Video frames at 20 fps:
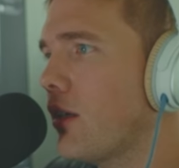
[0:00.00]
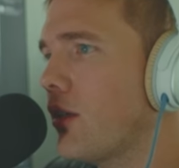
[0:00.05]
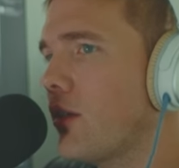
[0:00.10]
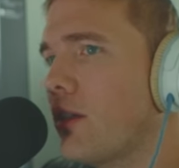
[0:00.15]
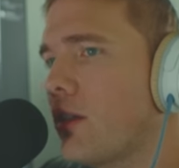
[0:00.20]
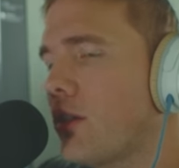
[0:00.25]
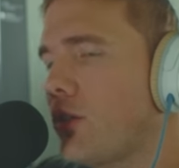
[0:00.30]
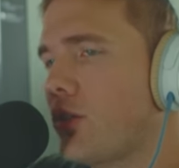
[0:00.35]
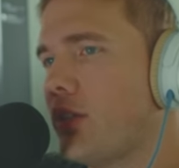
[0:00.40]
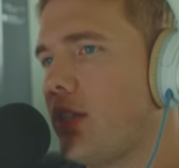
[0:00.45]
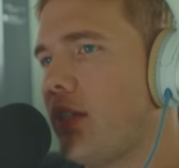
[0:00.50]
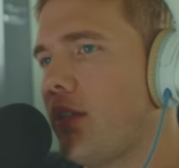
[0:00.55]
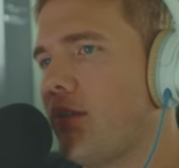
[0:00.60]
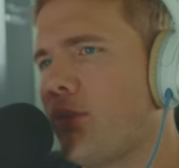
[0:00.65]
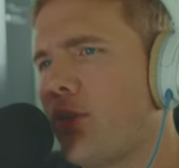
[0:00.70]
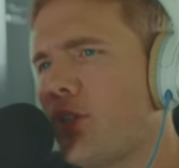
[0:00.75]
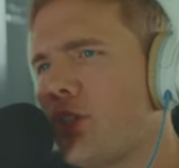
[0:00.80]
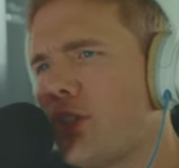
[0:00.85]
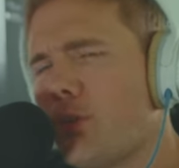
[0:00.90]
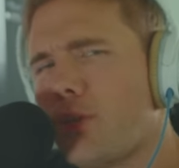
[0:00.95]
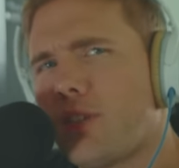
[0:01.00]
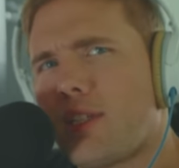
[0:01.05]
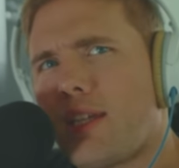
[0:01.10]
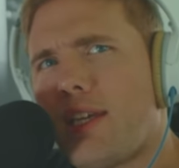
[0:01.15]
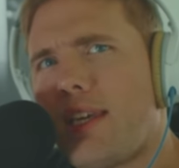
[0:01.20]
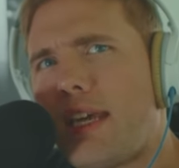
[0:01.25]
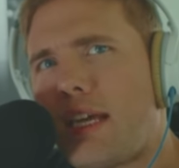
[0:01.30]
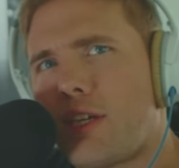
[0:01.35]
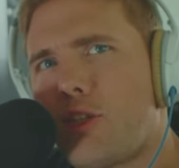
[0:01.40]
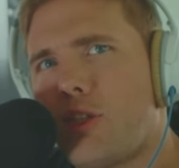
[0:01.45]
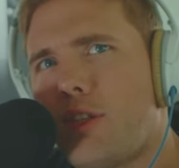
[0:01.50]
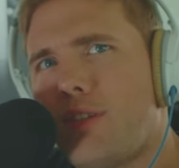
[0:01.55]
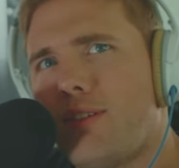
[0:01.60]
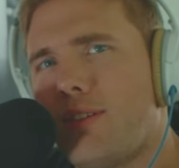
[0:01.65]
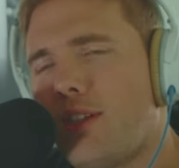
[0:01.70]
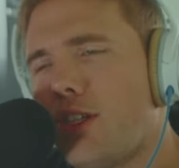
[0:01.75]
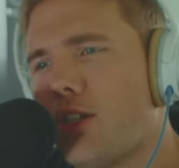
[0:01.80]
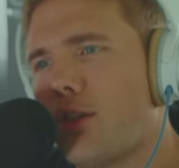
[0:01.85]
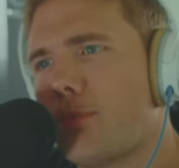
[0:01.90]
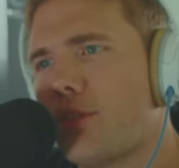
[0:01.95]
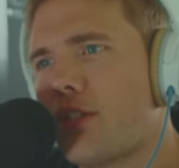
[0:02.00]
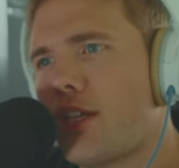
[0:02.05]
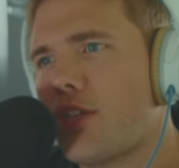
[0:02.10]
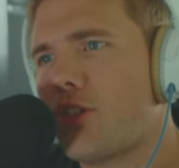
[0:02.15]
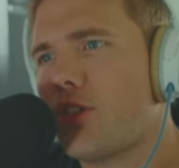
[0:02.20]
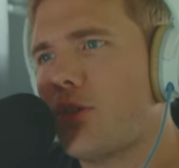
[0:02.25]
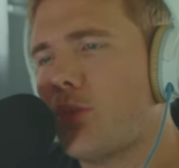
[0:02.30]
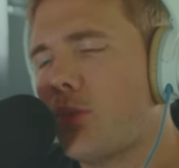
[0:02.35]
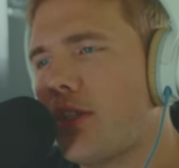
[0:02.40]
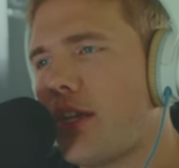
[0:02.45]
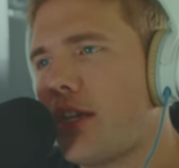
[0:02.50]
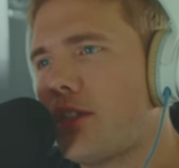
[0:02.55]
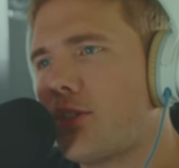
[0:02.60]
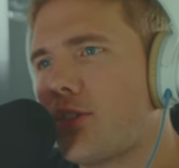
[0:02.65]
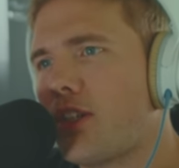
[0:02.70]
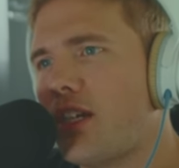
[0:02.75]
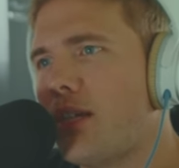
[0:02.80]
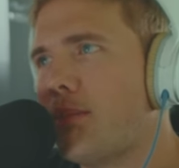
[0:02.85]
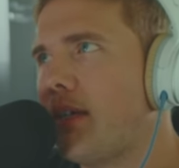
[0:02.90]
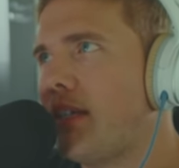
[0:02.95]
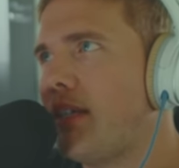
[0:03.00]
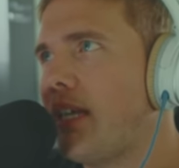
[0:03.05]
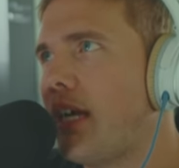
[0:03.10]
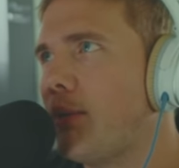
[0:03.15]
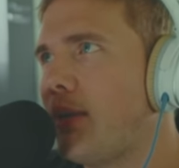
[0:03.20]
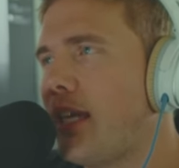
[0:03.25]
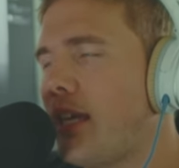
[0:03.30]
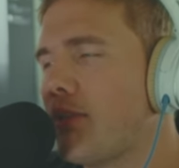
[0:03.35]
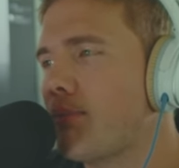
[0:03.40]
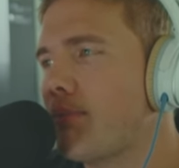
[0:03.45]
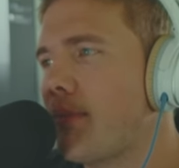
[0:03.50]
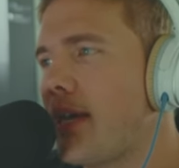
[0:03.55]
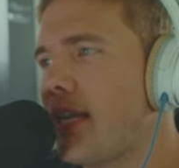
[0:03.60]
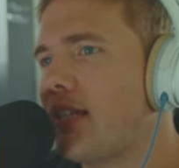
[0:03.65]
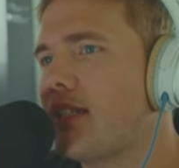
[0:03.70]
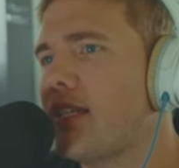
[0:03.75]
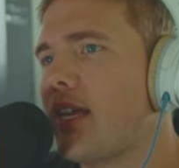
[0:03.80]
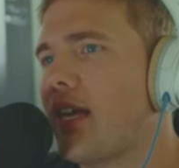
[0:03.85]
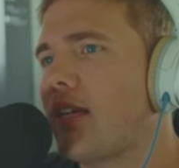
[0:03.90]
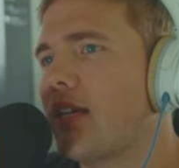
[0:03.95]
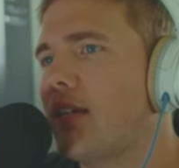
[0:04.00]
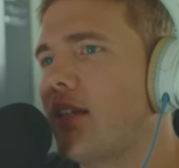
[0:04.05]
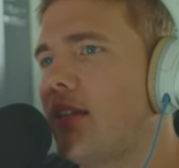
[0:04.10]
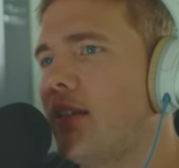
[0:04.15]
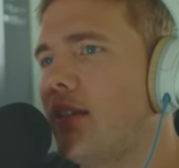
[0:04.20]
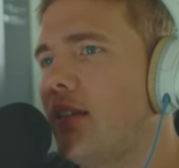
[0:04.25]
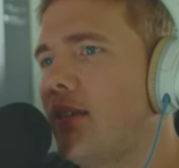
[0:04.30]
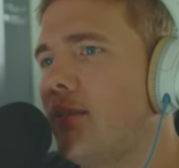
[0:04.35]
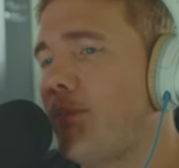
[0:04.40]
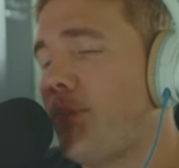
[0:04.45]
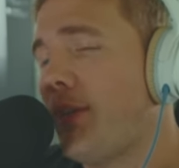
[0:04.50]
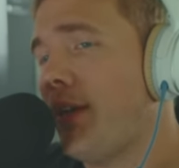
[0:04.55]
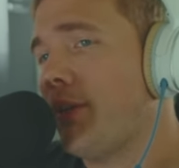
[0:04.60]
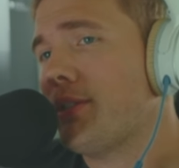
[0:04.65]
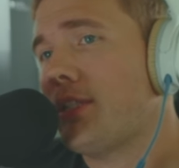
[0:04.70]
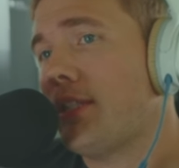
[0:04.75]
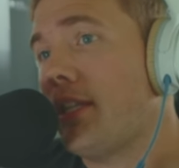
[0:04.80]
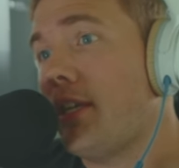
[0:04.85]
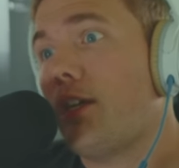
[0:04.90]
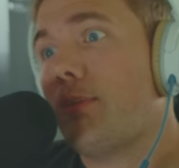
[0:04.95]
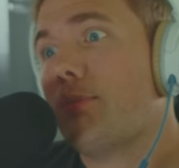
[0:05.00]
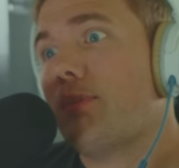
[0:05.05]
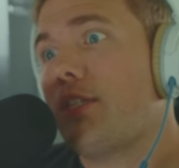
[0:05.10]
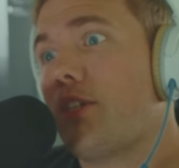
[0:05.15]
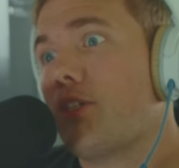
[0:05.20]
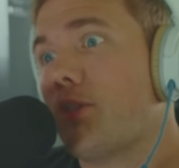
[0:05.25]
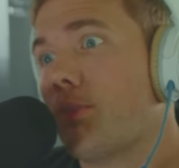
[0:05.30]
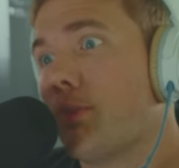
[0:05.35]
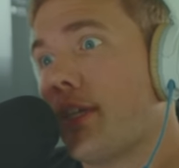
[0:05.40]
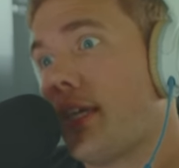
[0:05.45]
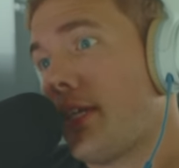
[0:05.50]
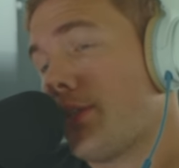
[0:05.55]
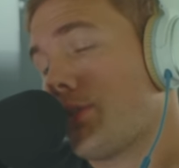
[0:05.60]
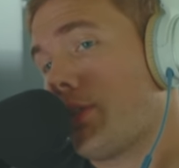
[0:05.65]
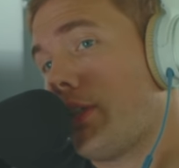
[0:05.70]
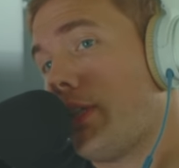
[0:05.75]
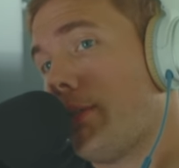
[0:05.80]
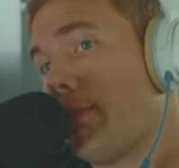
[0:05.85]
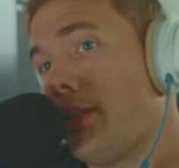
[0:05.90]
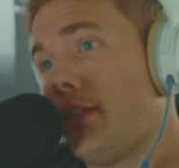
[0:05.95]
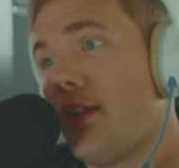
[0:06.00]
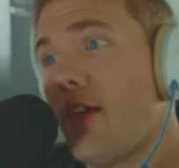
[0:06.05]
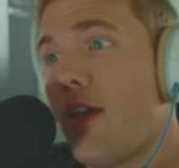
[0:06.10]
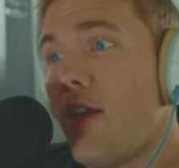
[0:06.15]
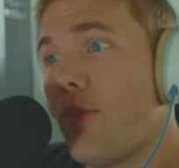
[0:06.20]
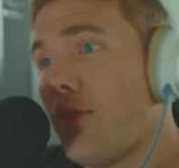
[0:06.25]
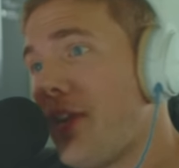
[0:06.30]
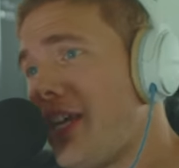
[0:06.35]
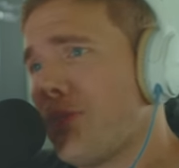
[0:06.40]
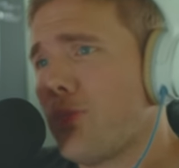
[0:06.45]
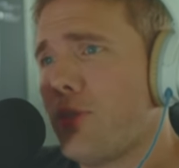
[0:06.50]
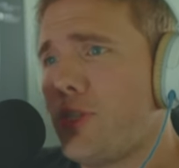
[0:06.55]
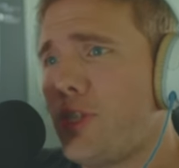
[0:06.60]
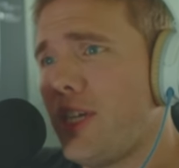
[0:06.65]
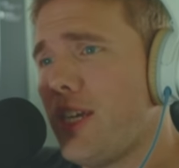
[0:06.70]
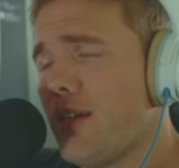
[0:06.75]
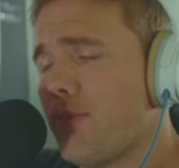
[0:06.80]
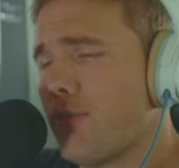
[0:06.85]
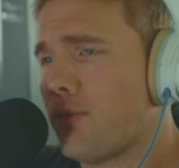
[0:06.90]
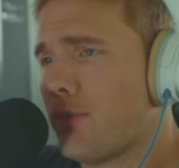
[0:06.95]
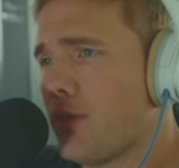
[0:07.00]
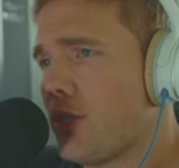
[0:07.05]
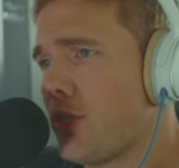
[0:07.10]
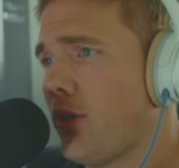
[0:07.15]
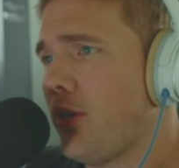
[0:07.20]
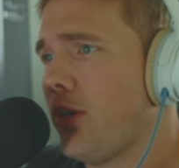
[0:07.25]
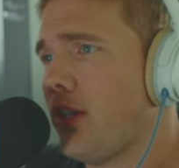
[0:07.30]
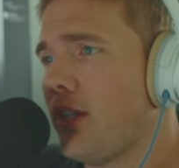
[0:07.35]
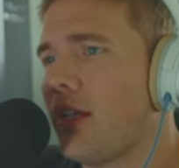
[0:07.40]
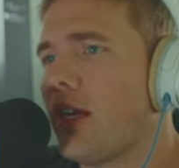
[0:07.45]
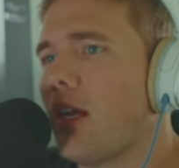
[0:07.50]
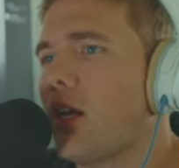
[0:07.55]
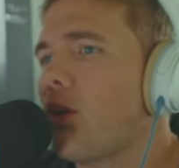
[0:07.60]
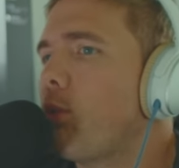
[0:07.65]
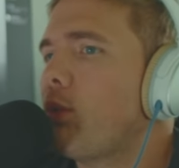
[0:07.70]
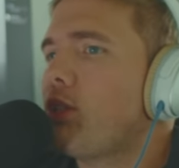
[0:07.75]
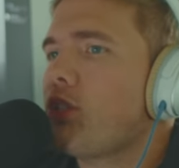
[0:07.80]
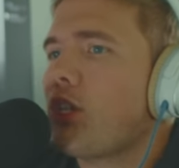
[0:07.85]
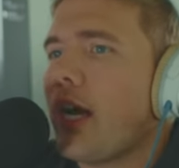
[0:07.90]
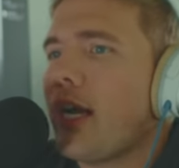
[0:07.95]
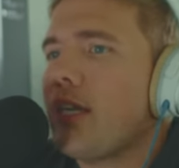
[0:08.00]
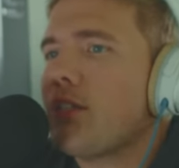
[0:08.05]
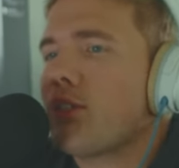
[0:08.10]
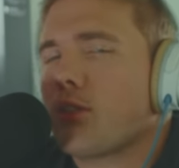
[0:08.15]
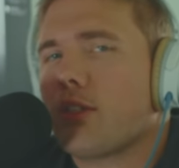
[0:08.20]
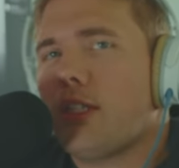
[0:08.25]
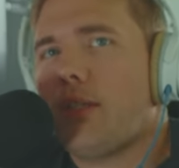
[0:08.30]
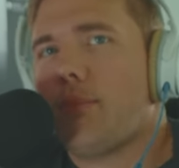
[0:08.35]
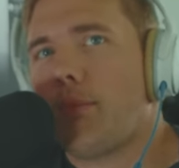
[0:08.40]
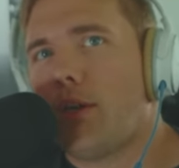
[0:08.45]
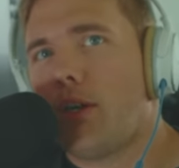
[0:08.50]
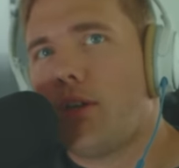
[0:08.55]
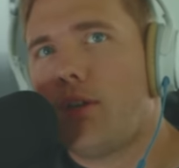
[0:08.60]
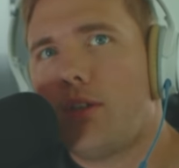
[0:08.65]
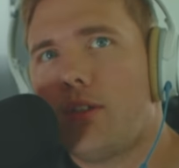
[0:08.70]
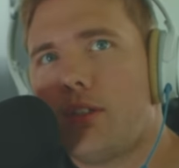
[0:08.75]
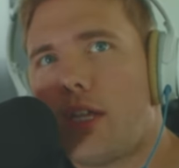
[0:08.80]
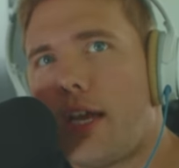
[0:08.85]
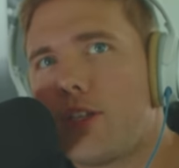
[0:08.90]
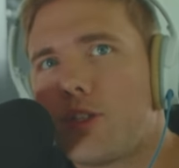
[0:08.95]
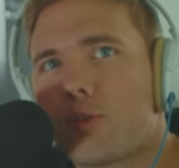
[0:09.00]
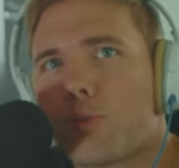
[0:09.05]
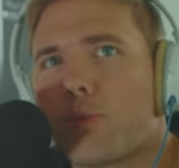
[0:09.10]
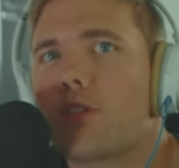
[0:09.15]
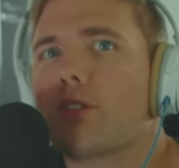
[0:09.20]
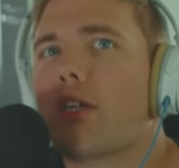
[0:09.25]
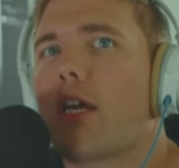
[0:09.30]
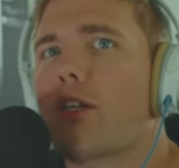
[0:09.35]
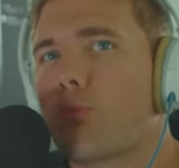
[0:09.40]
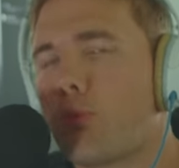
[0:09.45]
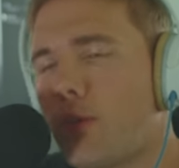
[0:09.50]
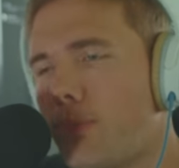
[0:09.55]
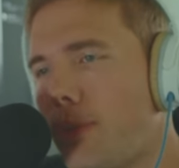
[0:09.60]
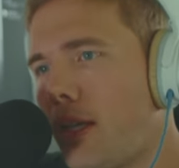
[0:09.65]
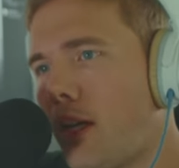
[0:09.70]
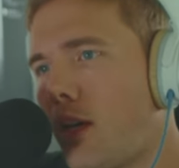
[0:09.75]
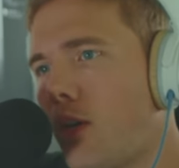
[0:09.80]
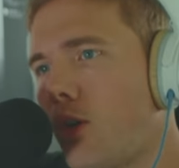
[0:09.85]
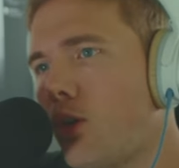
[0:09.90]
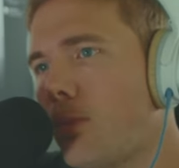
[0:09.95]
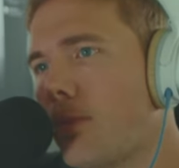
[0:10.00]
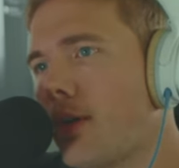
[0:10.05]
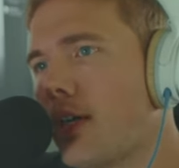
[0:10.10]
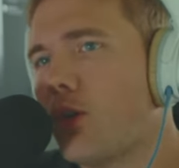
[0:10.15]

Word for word: I don't understand. First it was connection, their obsession with ice cream, and now we have Meditech. Now it's their obsession with ice cream, and that's what you get for returning. I, I don't want your ice cream, bro. I just want to. I just want to be at home.